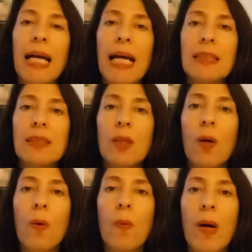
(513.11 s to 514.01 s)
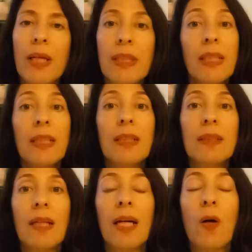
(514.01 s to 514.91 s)
And so I
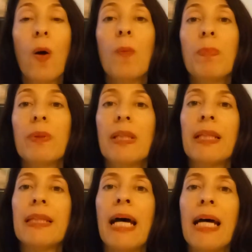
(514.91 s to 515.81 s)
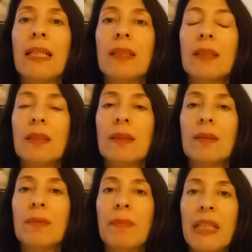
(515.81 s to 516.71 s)
hope that
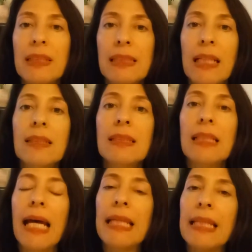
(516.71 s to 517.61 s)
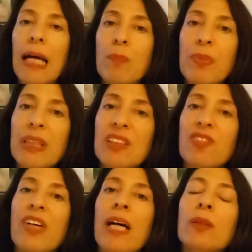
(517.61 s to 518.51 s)
makes sense, and that brings
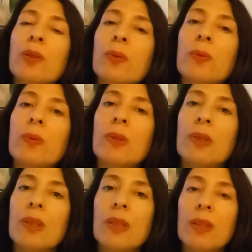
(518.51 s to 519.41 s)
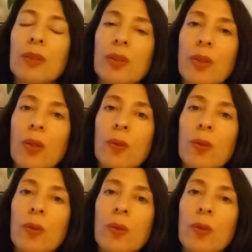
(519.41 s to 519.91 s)
value, to